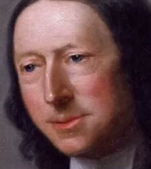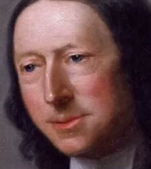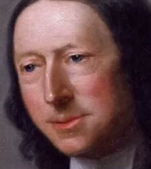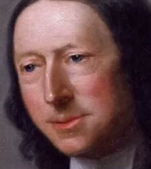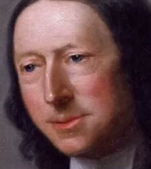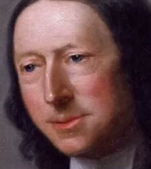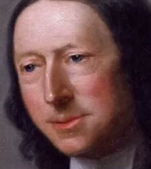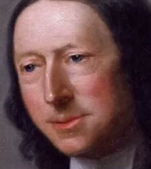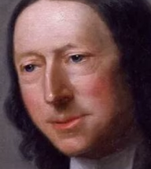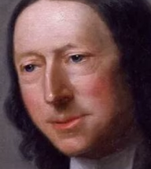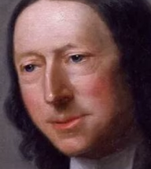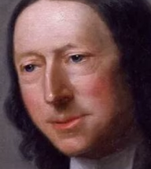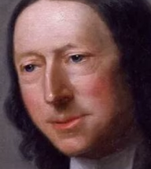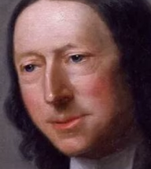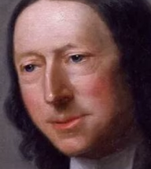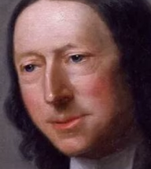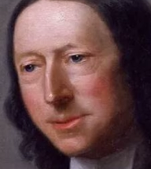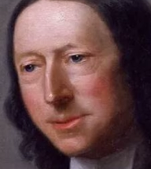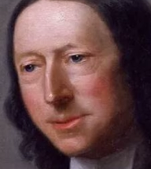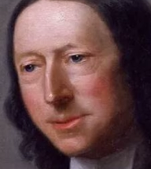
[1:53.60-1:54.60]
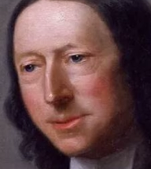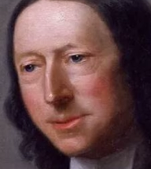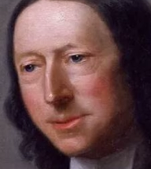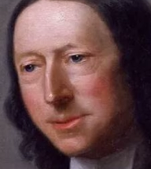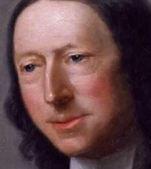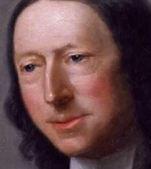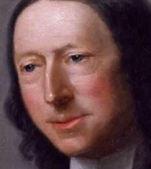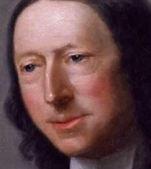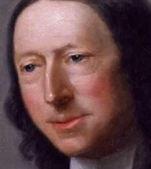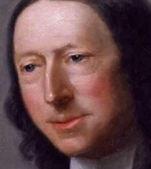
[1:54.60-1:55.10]

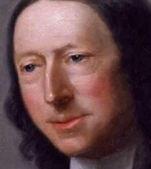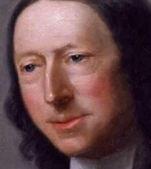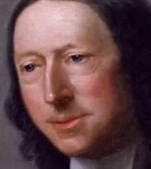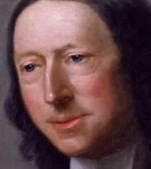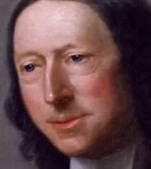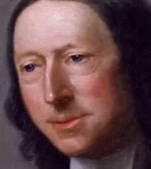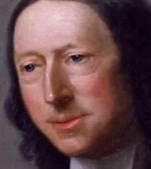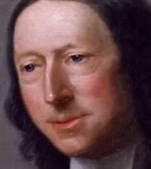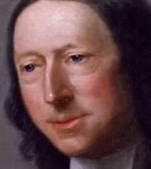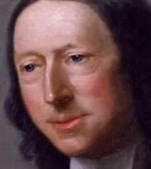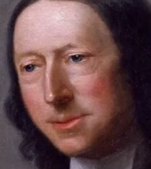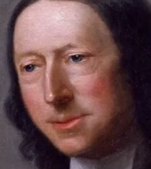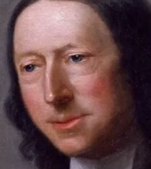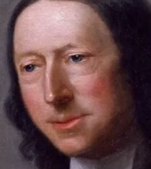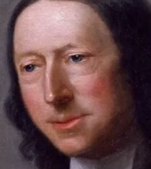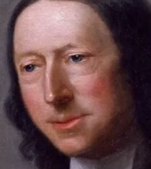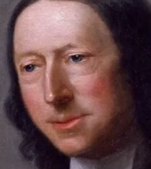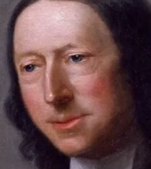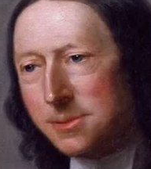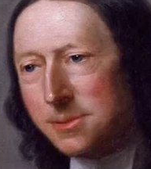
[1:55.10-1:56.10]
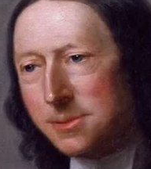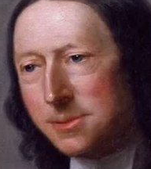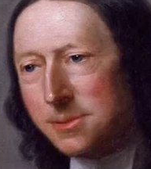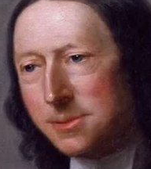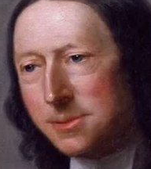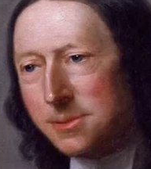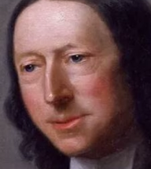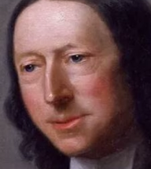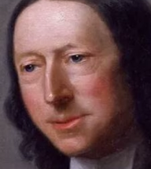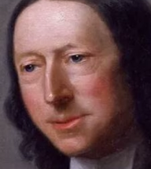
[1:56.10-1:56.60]

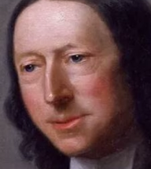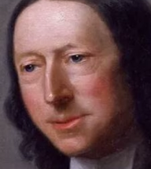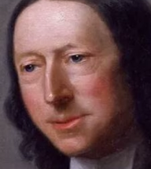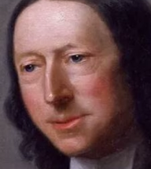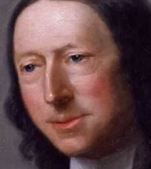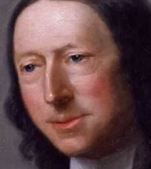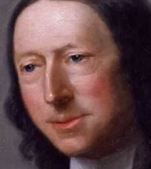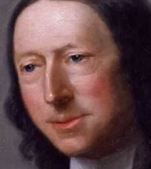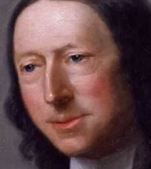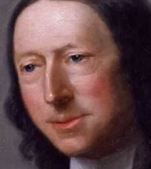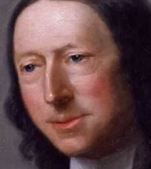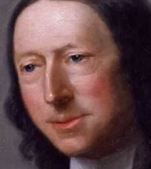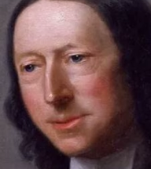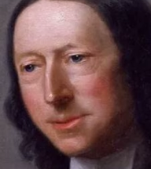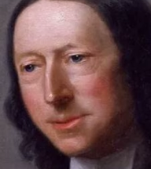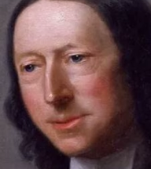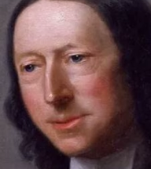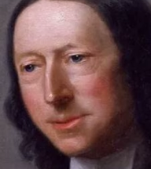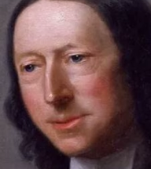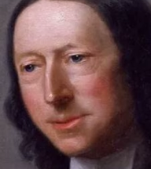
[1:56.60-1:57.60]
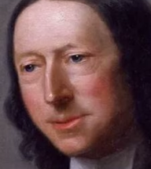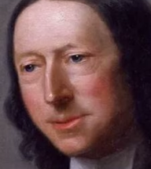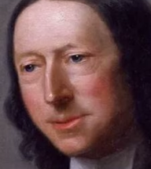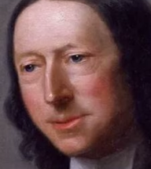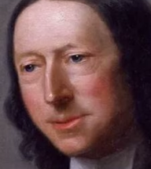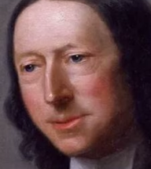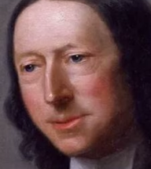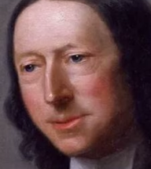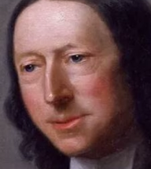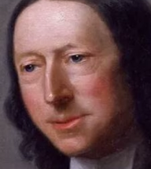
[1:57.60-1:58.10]

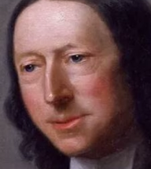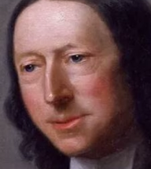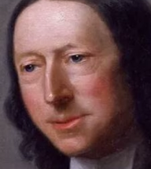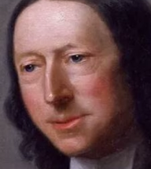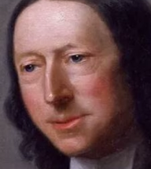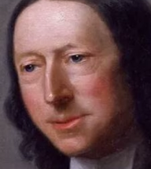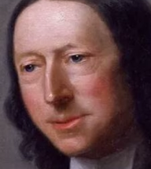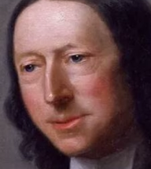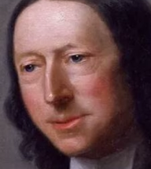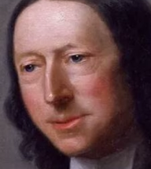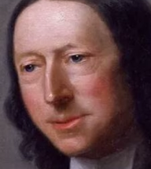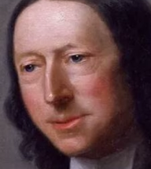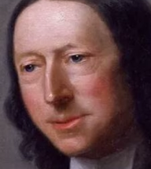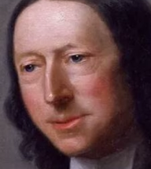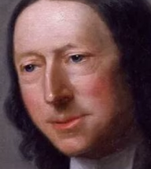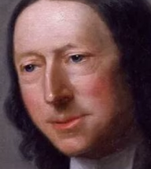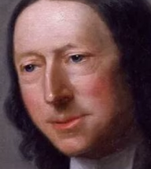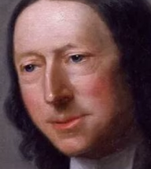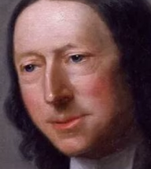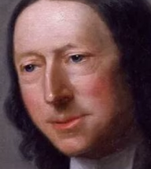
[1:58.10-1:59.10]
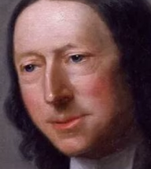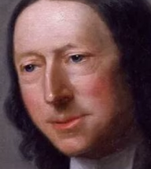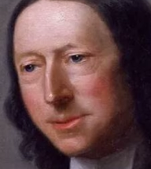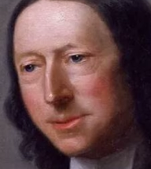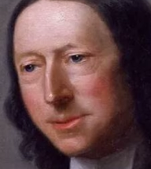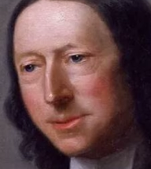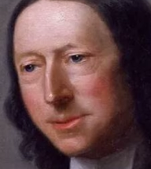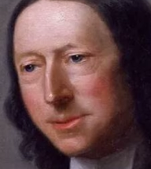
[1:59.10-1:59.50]
The face doesn't move, so there is nothing to read.